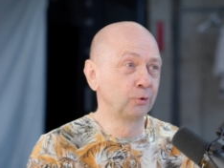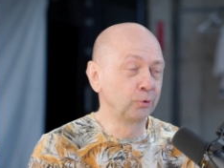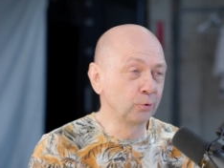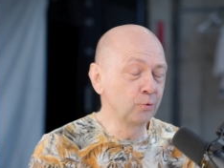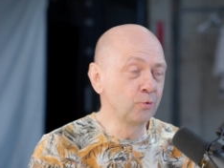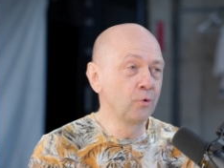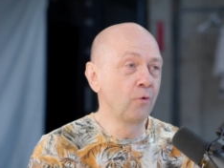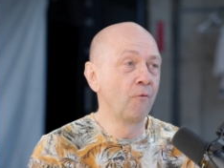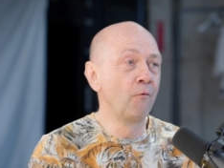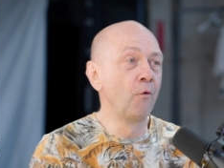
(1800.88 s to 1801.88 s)
to do
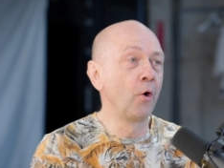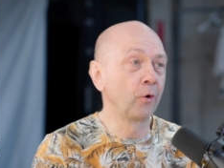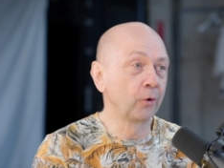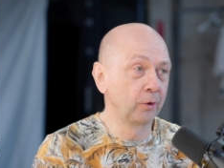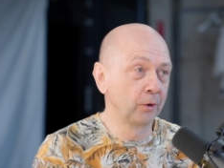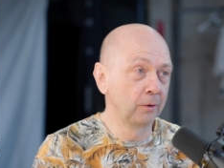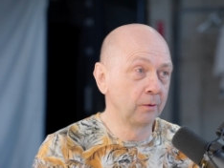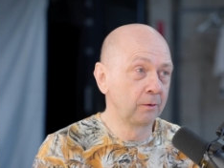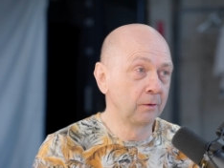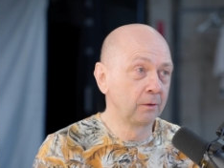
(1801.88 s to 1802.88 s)
work.
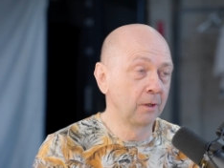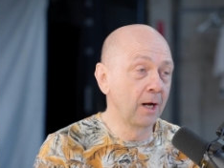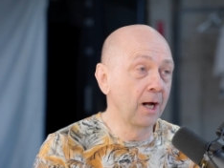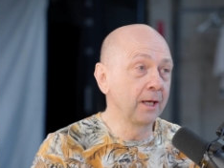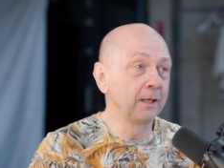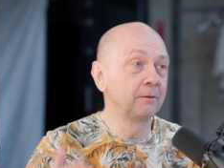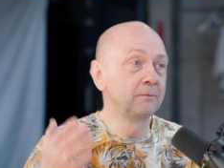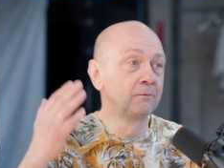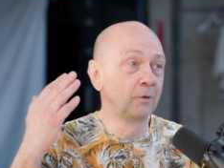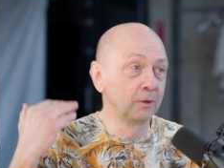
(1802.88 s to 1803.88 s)
I
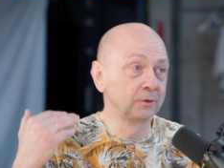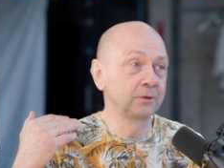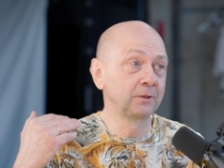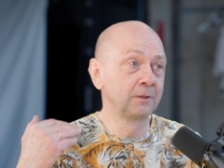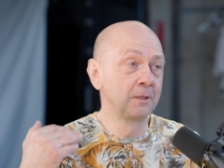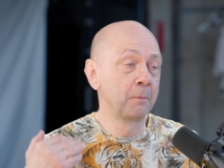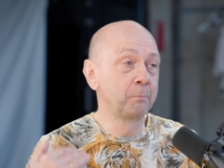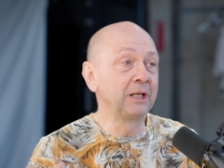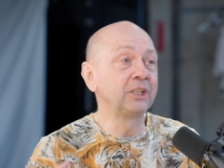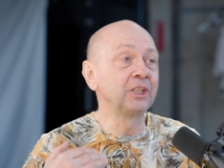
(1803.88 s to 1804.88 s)
was
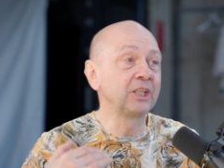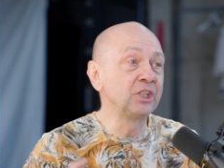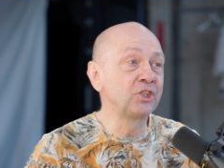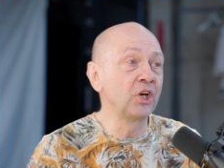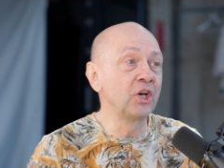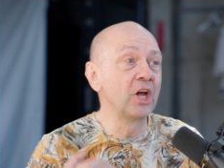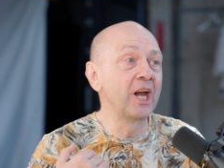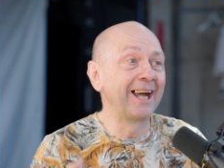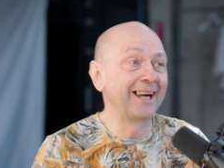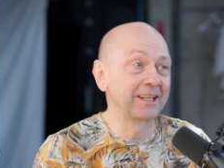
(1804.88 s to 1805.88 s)
building
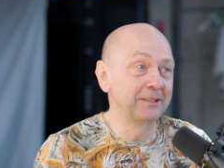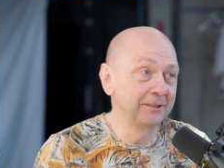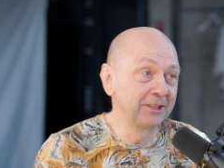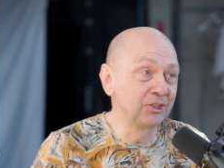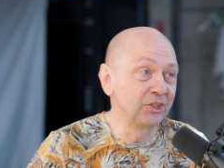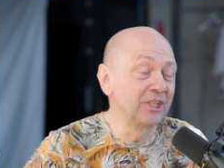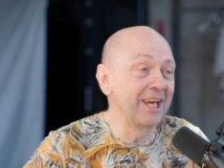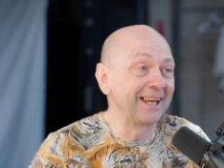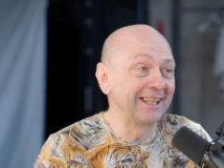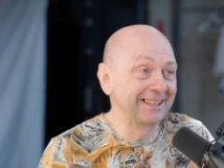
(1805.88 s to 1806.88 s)
engineer,
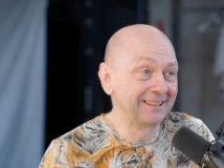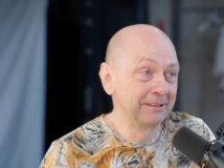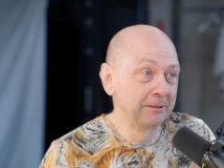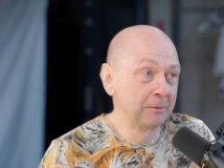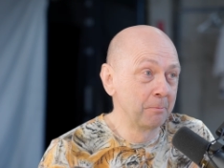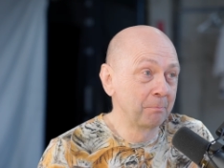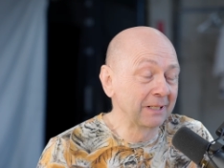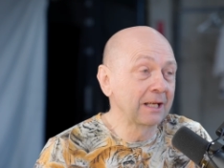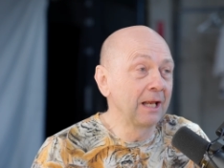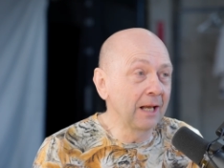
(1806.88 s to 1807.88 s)
engineering,
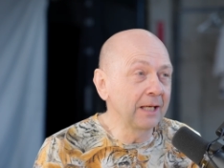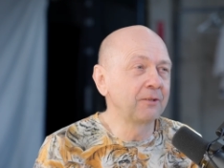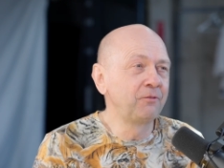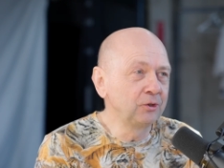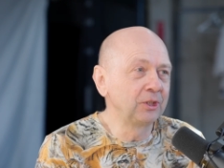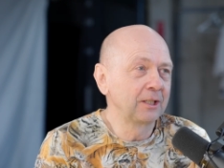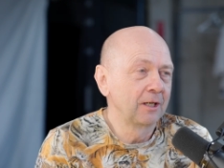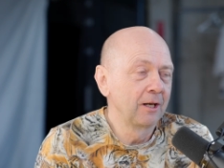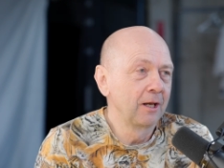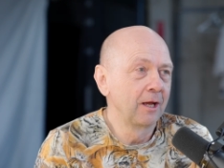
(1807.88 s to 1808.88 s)
but I like
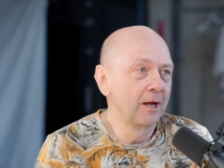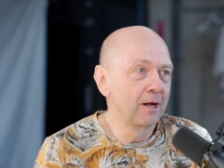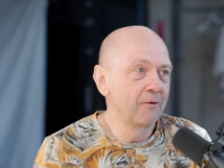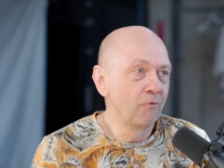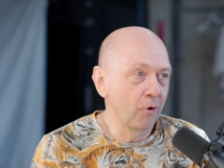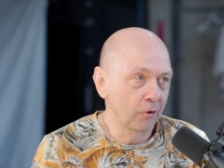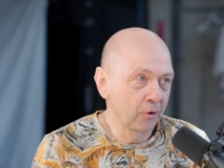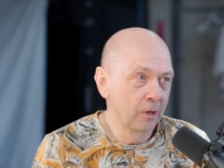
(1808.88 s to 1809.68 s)
physical uh, work.